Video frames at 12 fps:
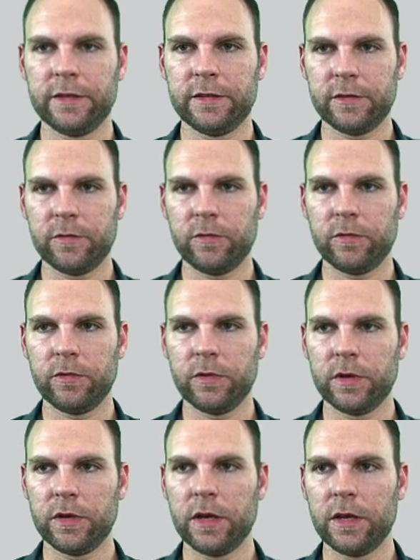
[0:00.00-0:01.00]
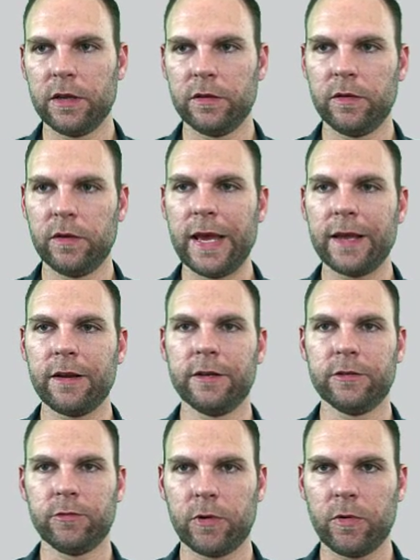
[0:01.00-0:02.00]
this
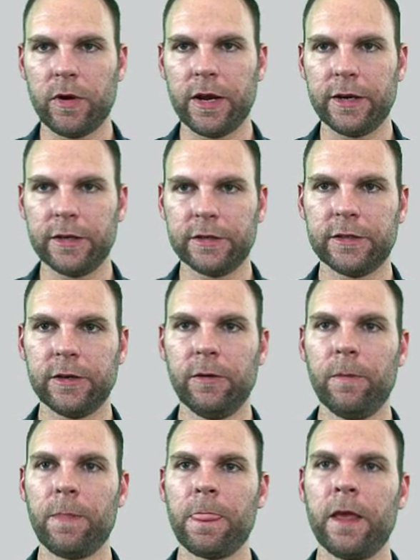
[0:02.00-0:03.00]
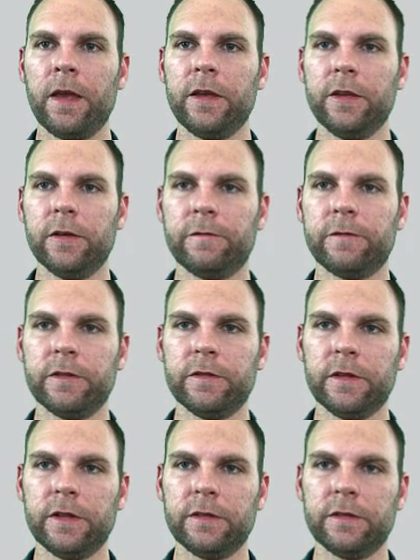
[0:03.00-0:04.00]
add-on is required. So, for
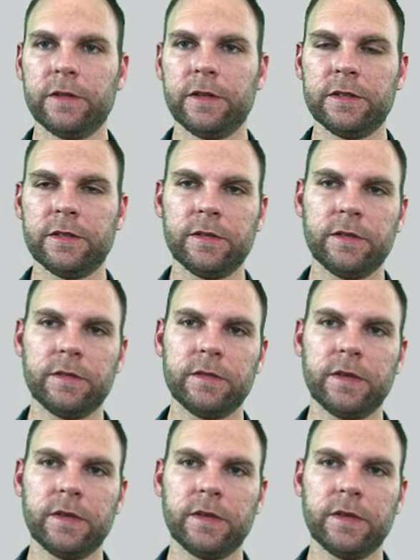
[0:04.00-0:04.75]
this